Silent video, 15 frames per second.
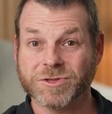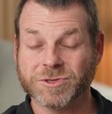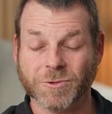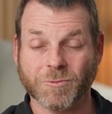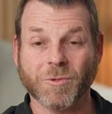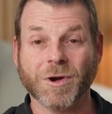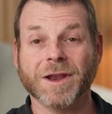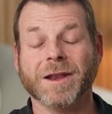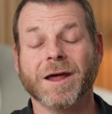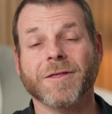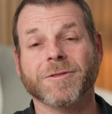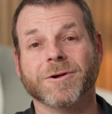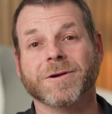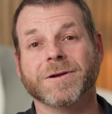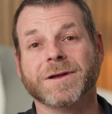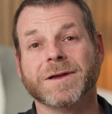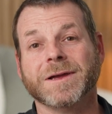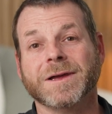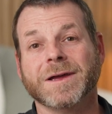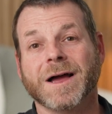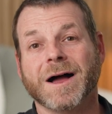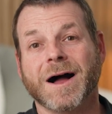to one another.
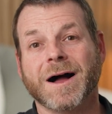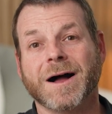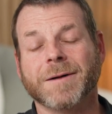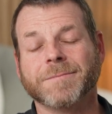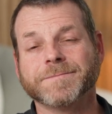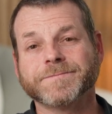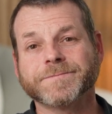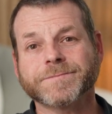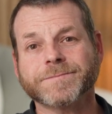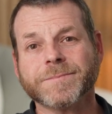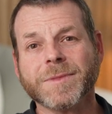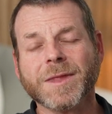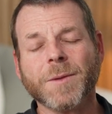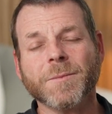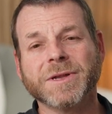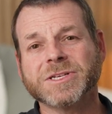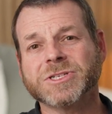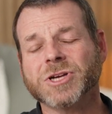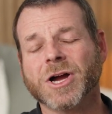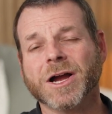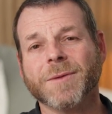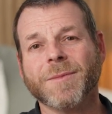But to
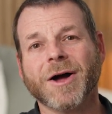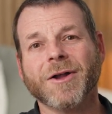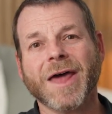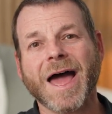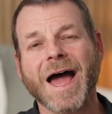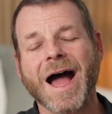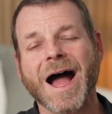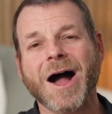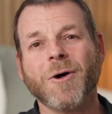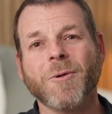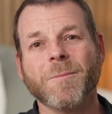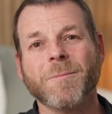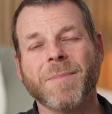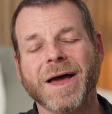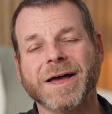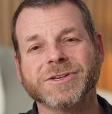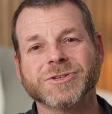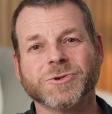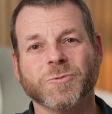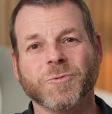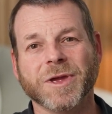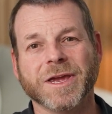talk about how
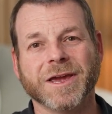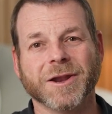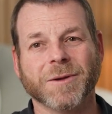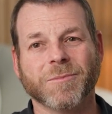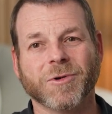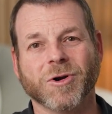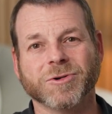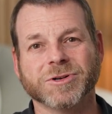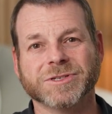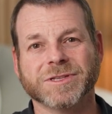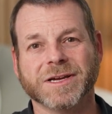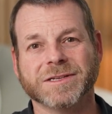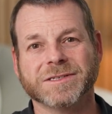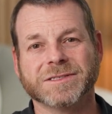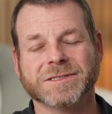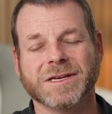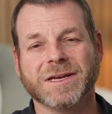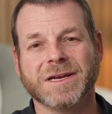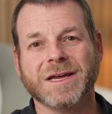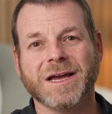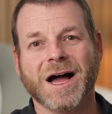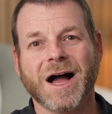best we can approach this.
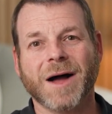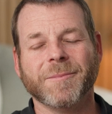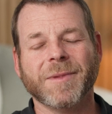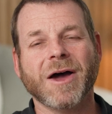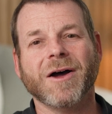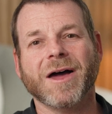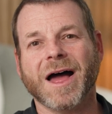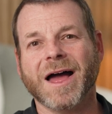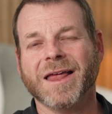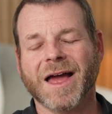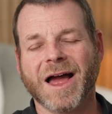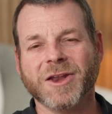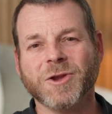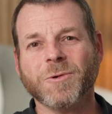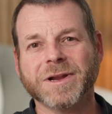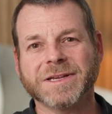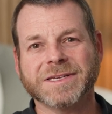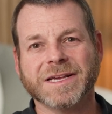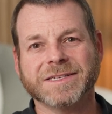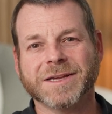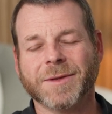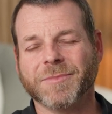Now, I do want to
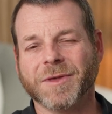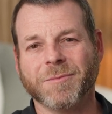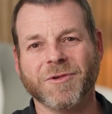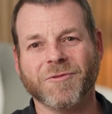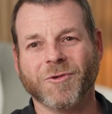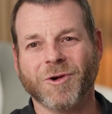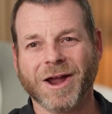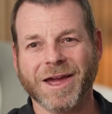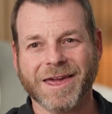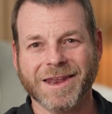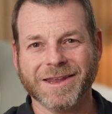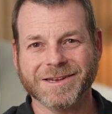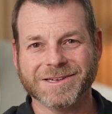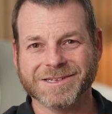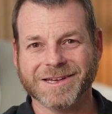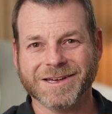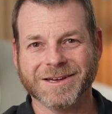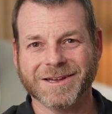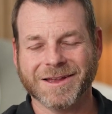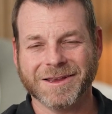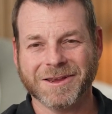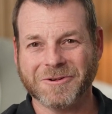say something before I get
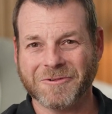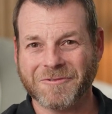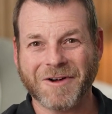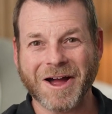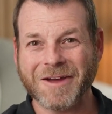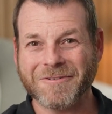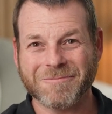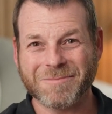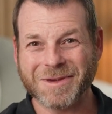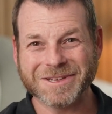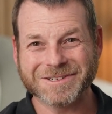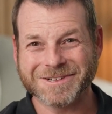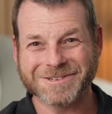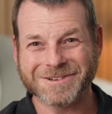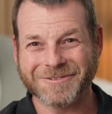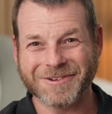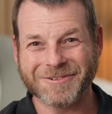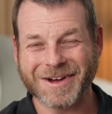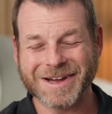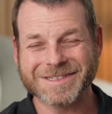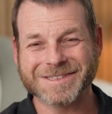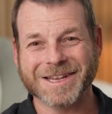into 5 pieces of
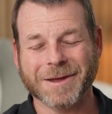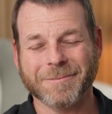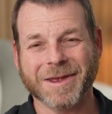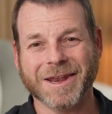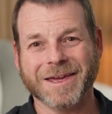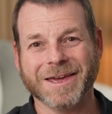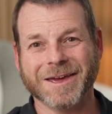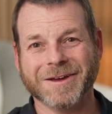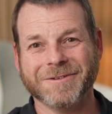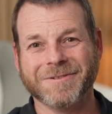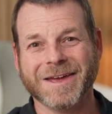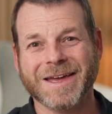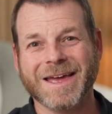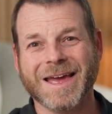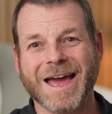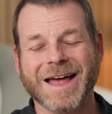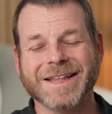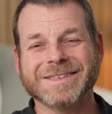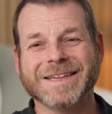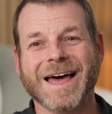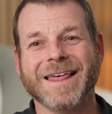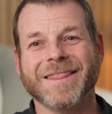advice that I'm going to give,
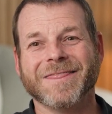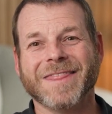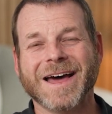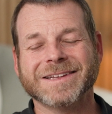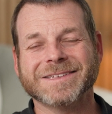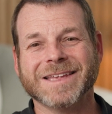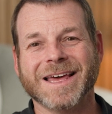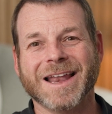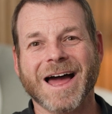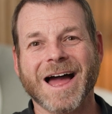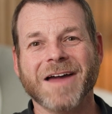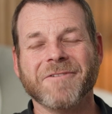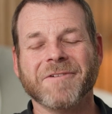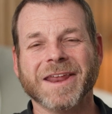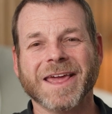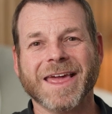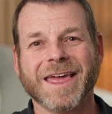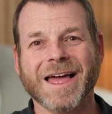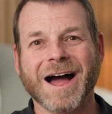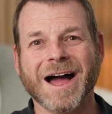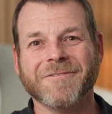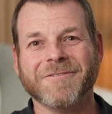and that's that
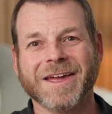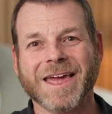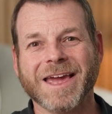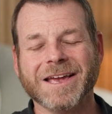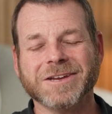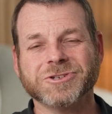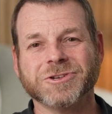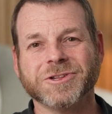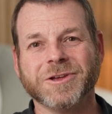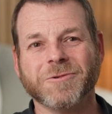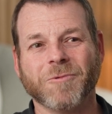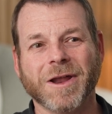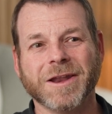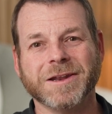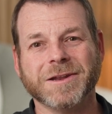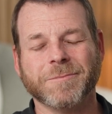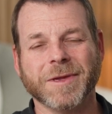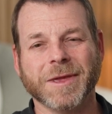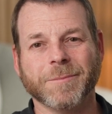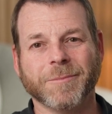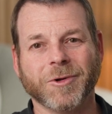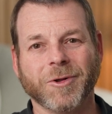I've occasionally run into
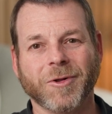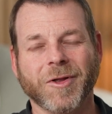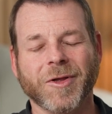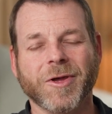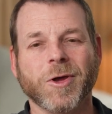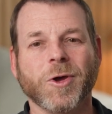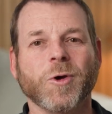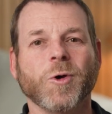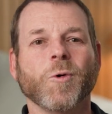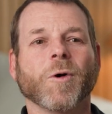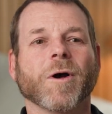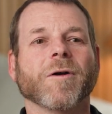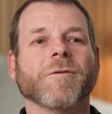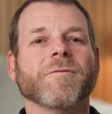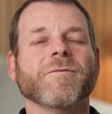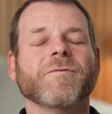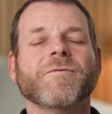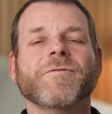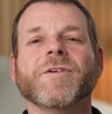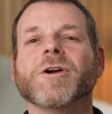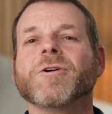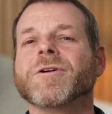people who are
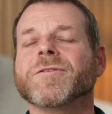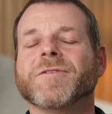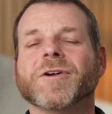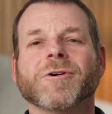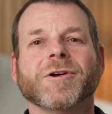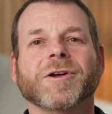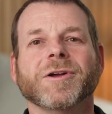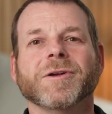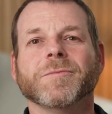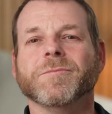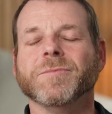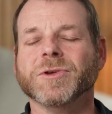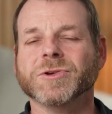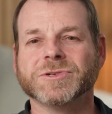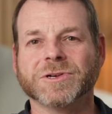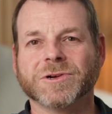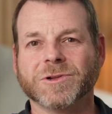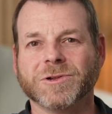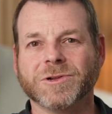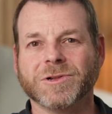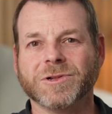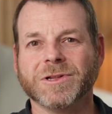very, very
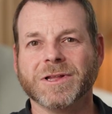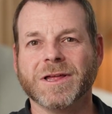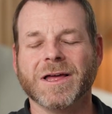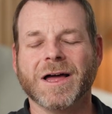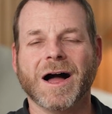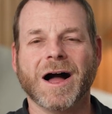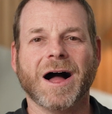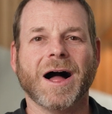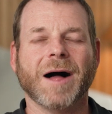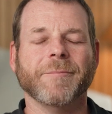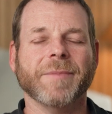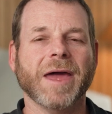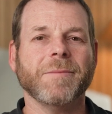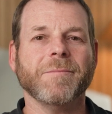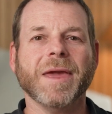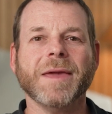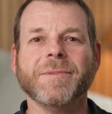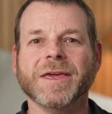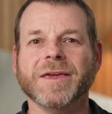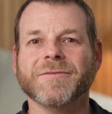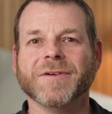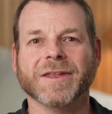musical, and
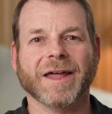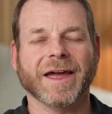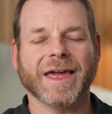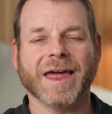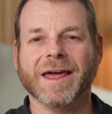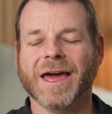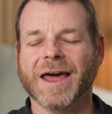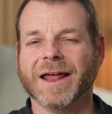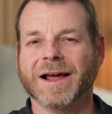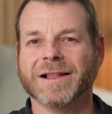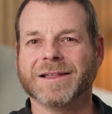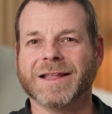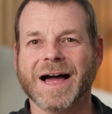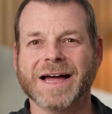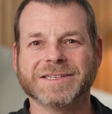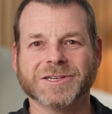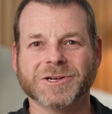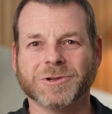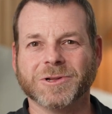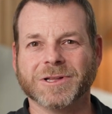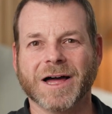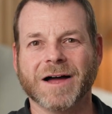maybe even like at a
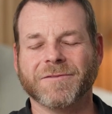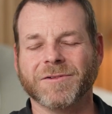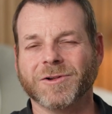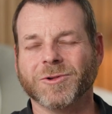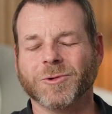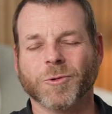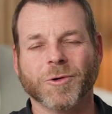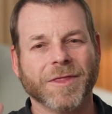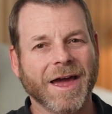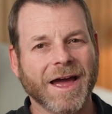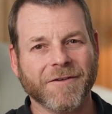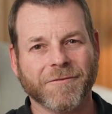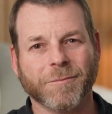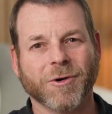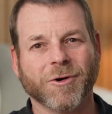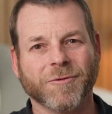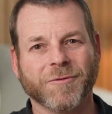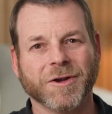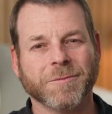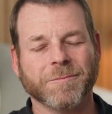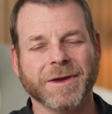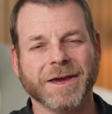classical level, or they have
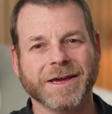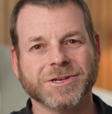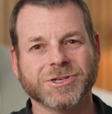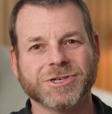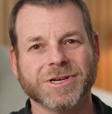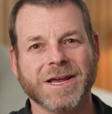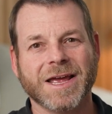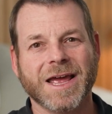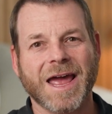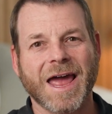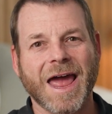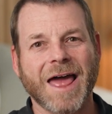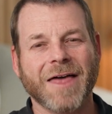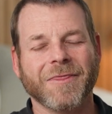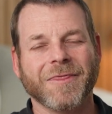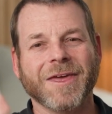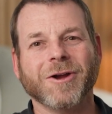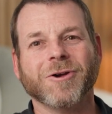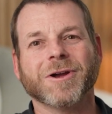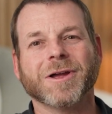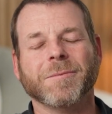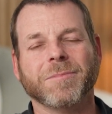perfect pitch, and
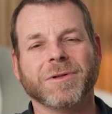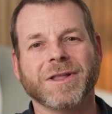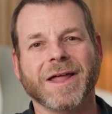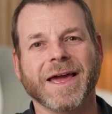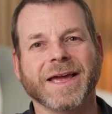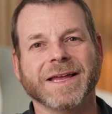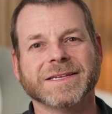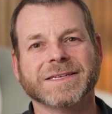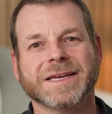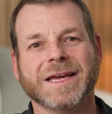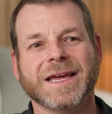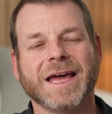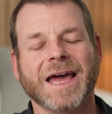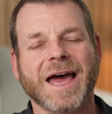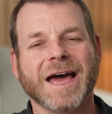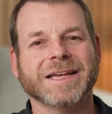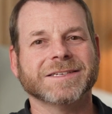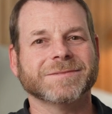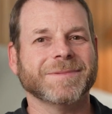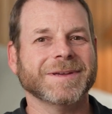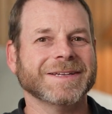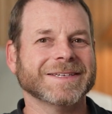their complaint
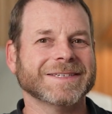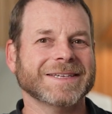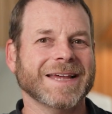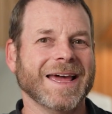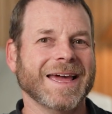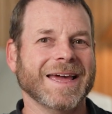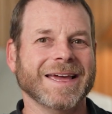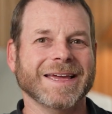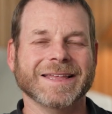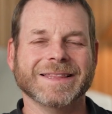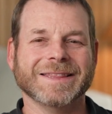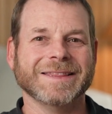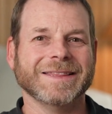has been to say,